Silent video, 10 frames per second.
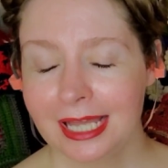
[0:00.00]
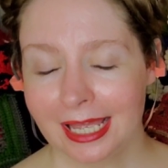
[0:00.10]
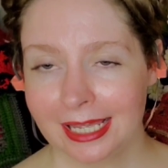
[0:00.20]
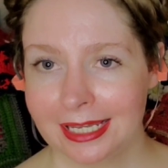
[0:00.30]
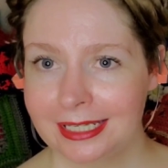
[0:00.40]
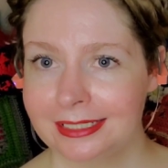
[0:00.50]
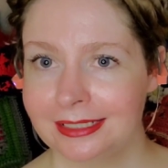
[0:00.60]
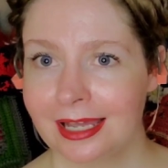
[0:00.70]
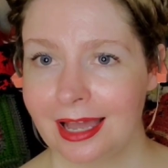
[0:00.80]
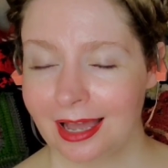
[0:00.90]
And
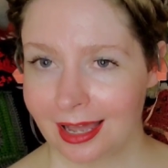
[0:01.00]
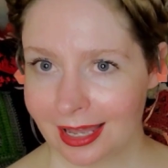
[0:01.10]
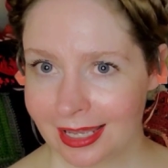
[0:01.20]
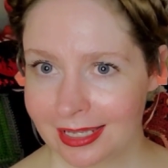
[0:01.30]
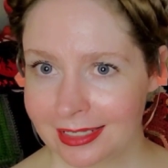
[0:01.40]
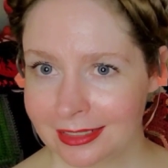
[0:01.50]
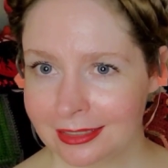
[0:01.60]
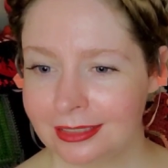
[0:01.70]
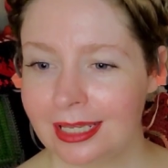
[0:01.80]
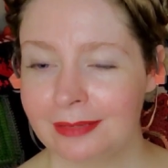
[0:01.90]

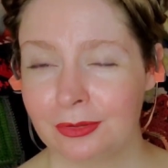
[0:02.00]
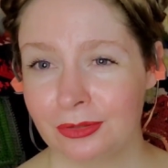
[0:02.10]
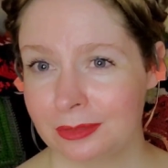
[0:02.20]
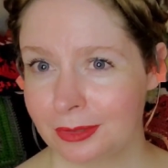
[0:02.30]
I am going to